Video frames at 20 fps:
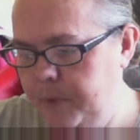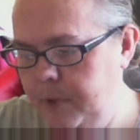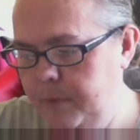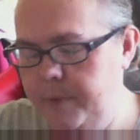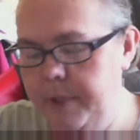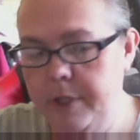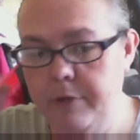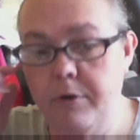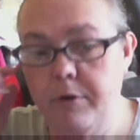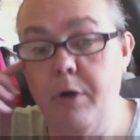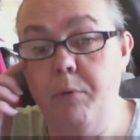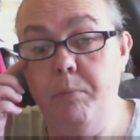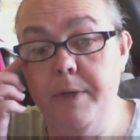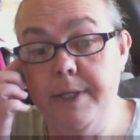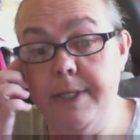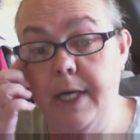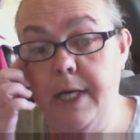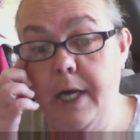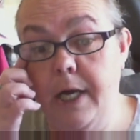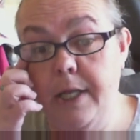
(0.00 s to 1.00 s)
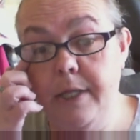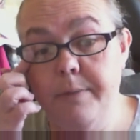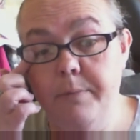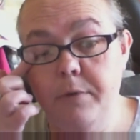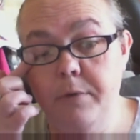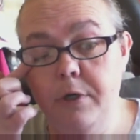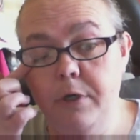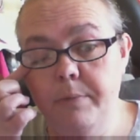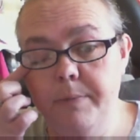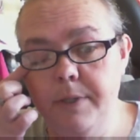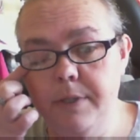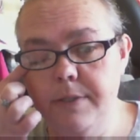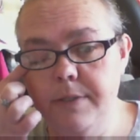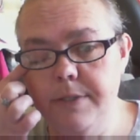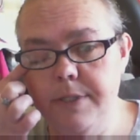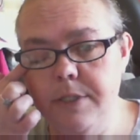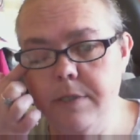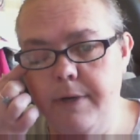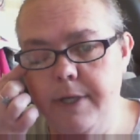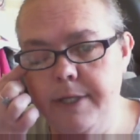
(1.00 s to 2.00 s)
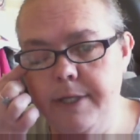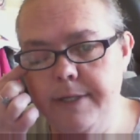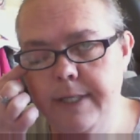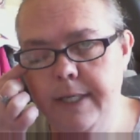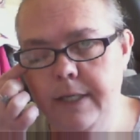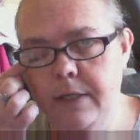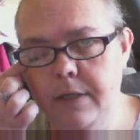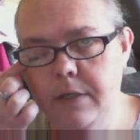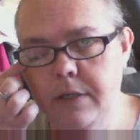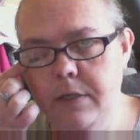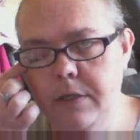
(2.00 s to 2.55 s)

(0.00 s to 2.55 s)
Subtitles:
they're on with that at the moment. So I think,